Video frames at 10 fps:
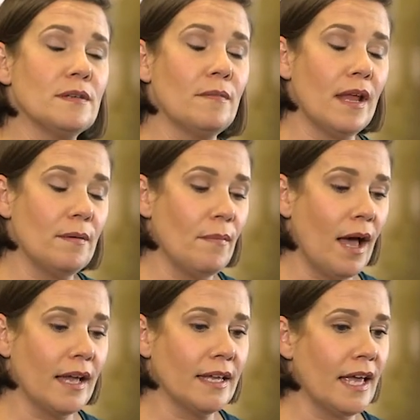in
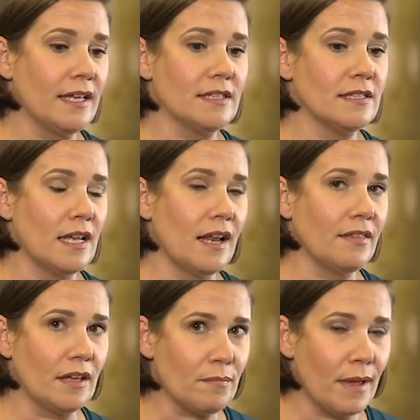my case, and I
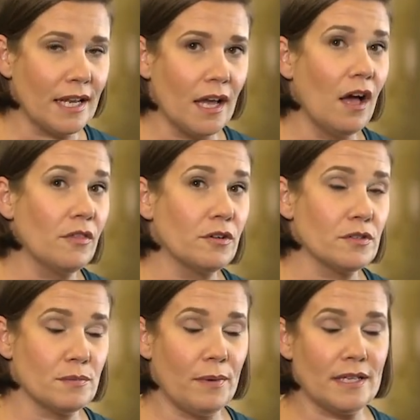think many
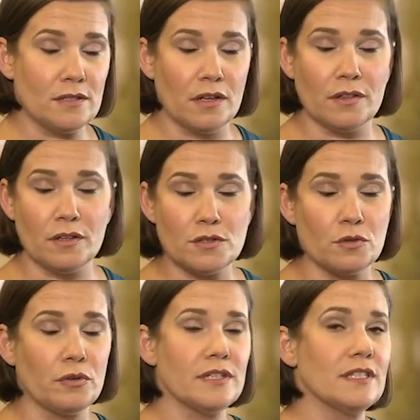others based on the
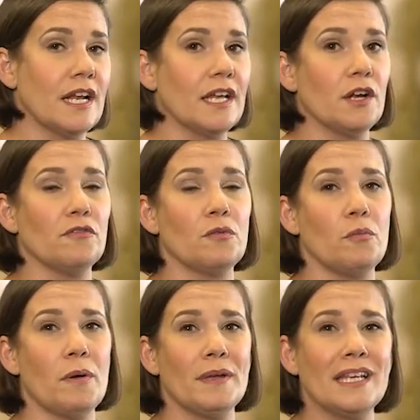stories that I hear from
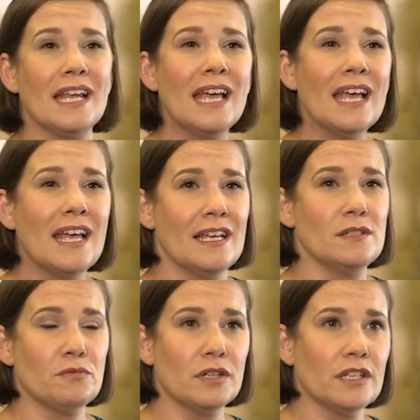women,
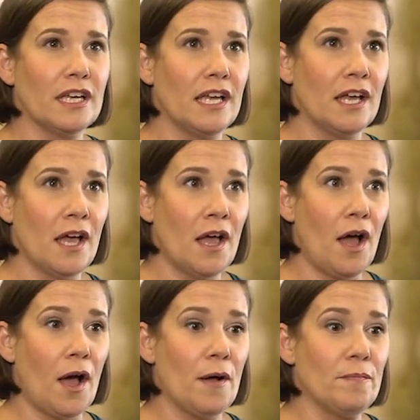is really
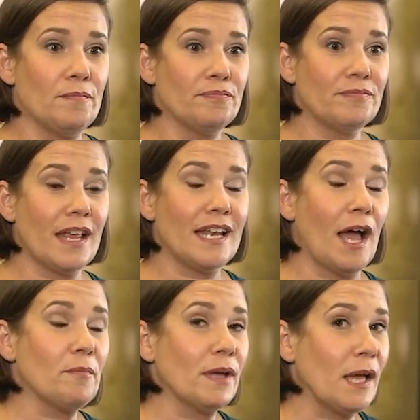
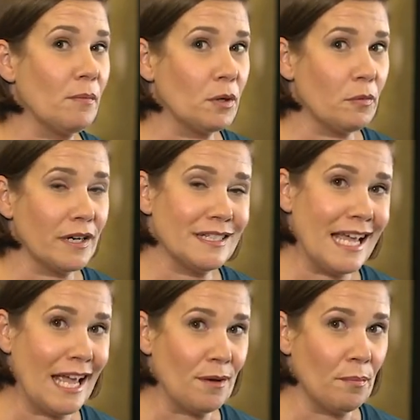not being able to wear
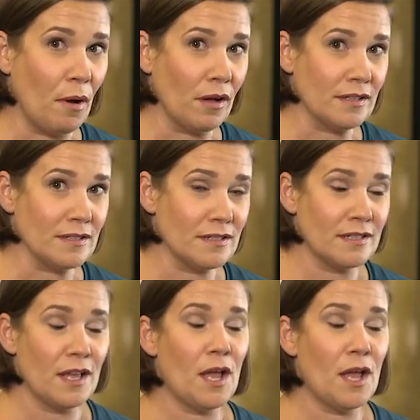tampons,